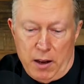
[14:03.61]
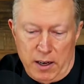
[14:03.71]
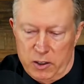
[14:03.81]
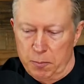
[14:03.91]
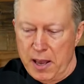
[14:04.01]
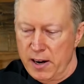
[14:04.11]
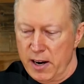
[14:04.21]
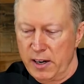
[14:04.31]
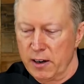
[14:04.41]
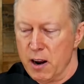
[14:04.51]
going to explain it in
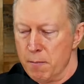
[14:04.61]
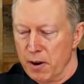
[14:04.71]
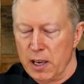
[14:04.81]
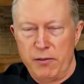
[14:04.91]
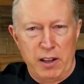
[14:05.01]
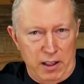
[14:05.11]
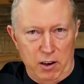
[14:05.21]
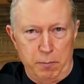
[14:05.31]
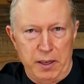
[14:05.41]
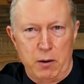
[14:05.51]
here, but I'll give you a
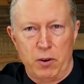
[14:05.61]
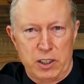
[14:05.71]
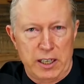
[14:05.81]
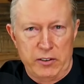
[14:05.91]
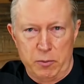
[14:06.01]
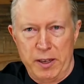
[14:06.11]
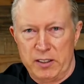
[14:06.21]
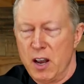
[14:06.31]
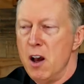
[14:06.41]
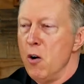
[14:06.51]
little bit. I want you to give some
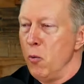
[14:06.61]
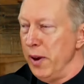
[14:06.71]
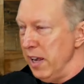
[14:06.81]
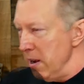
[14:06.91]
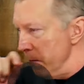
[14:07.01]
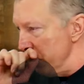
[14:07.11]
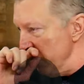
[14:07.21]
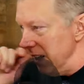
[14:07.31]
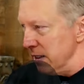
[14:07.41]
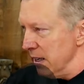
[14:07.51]
hints. We
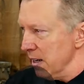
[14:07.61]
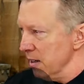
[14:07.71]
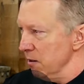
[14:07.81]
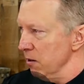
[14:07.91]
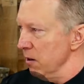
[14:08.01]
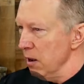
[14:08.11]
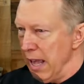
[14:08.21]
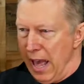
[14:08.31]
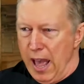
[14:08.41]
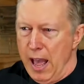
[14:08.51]
sit and
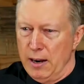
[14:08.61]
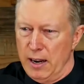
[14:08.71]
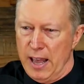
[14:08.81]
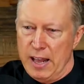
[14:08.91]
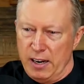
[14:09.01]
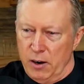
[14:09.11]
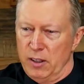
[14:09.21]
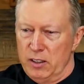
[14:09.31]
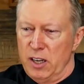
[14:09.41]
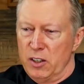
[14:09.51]
hear
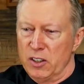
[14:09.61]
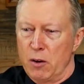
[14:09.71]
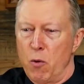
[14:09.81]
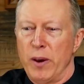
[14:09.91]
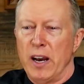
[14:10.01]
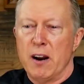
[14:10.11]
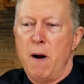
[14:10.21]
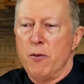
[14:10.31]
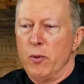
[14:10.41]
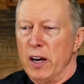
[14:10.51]
these teachers say, well, we
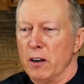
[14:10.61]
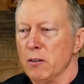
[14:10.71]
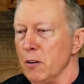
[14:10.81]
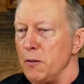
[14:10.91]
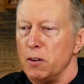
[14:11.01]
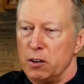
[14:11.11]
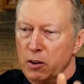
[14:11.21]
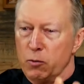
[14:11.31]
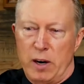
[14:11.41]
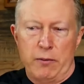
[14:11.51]

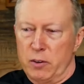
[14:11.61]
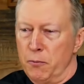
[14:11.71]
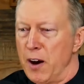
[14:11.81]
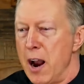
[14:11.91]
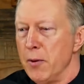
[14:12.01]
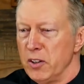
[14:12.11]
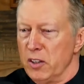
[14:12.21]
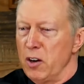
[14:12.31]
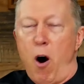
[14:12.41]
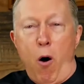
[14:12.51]
have some
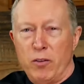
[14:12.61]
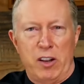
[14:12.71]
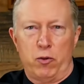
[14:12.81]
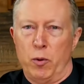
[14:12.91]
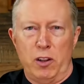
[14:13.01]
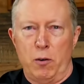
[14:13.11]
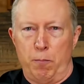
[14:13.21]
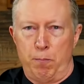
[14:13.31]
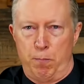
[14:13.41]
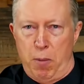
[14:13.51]
viruses all in this one little
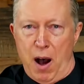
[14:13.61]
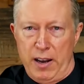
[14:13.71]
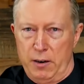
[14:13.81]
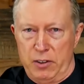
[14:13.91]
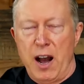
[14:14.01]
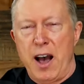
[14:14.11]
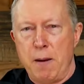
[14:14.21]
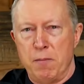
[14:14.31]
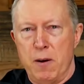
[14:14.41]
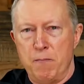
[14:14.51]
pocket of
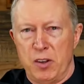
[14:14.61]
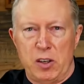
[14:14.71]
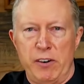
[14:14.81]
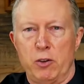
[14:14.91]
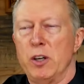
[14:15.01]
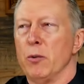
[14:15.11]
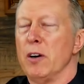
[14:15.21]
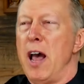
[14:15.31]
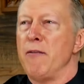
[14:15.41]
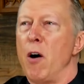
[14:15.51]
time. The 70th week, we're going
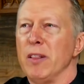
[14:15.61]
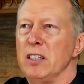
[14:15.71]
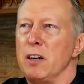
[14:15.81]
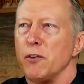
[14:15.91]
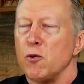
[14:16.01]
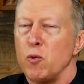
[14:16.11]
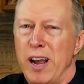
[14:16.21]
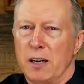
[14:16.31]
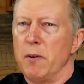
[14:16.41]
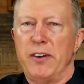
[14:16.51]
to have all these different
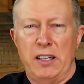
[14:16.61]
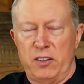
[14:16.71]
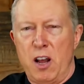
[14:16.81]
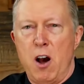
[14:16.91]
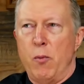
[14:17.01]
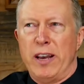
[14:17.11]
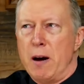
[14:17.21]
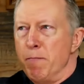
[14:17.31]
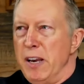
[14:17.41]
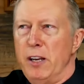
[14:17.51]
random events. We
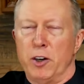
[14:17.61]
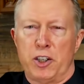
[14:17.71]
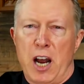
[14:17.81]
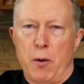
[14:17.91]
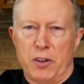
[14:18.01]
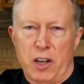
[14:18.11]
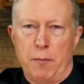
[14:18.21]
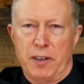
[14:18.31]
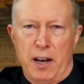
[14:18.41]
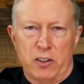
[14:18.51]
got meteor showers
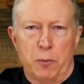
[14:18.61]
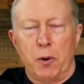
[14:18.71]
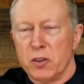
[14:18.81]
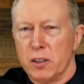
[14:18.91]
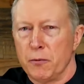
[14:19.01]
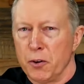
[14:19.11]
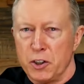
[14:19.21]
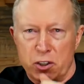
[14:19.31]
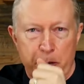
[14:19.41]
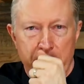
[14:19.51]
coming down, supposedly in the
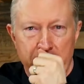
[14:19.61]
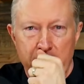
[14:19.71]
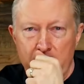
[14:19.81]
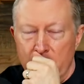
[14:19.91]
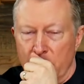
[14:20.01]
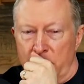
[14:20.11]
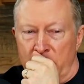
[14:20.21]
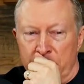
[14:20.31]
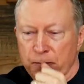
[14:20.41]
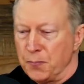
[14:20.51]
first trumpet.
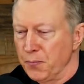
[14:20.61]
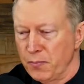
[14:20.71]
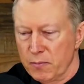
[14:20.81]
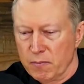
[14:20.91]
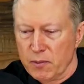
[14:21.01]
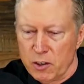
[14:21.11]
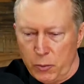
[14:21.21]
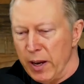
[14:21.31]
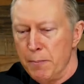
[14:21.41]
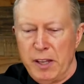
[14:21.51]
So
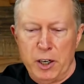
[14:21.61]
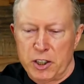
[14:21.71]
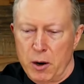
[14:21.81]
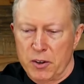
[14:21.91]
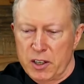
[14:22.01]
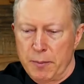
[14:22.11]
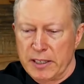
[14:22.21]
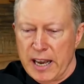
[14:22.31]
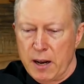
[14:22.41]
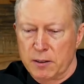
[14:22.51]
we got meteor showers coming
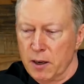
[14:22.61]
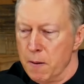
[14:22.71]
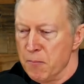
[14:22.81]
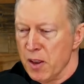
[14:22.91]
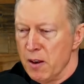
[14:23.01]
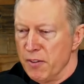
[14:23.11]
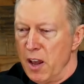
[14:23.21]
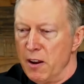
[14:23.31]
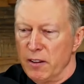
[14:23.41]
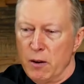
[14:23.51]
down.
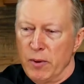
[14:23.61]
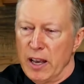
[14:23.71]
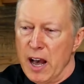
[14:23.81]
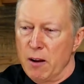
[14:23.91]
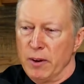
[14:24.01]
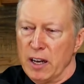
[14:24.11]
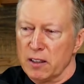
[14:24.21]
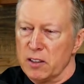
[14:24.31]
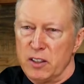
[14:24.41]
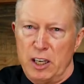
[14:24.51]
Then we got the
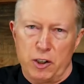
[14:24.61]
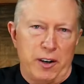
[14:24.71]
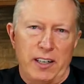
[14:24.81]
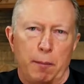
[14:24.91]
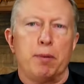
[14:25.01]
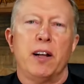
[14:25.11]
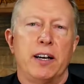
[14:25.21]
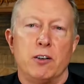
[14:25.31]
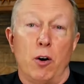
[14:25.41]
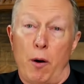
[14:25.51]
sea turning to
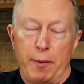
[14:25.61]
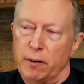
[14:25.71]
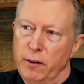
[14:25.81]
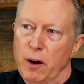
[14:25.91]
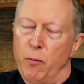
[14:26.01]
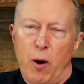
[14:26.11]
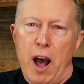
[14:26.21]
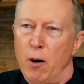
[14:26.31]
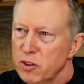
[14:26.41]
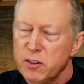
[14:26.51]
blood. No, I mean,
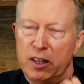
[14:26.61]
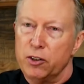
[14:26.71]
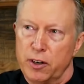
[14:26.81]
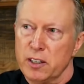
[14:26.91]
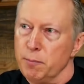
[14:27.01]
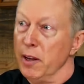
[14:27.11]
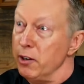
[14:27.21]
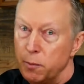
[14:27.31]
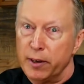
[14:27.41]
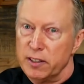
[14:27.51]
how is the sea turning to blood?
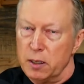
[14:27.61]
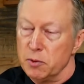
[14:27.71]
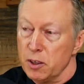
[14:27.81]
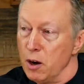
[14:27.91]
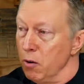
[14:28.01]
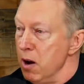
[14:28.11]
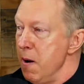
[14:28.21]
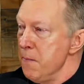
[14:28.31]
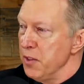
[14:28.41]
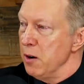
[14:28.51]
Nobody seems to know.
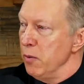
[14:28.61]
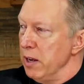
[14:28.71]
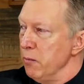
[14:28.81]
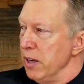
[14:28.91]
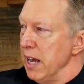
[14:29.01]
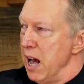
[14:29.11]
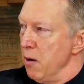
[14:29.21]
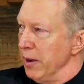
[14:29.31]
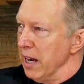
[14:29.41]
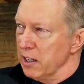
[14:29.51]
Then we got
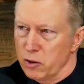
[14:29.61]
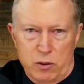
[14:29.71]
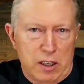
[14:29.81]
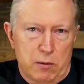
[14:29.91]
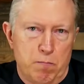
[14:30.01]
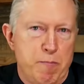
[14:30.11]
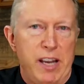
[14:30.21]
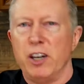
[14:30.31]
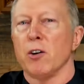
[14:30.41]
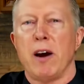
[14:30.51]
this
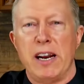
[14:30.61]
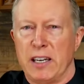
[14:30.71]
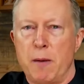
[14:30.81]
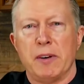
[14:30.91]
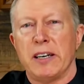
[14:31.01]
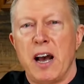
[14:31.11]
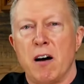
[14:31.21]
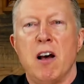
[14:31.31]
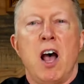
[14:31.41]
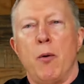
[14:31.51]
meteorite coming down,
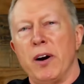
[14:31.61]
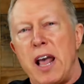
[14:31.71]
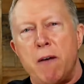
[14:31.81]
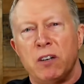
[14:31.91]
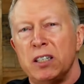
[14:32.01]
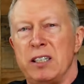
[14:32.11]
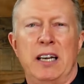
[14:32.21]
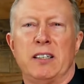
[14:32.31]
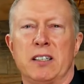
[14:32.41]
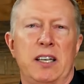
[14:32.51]
and we're going to have
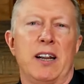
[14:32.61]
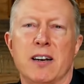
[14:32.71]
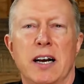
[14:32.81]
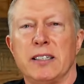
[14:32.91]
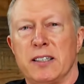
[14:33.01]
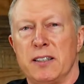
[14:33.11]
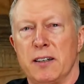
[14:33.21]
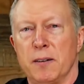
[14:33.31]
diseases hitting us.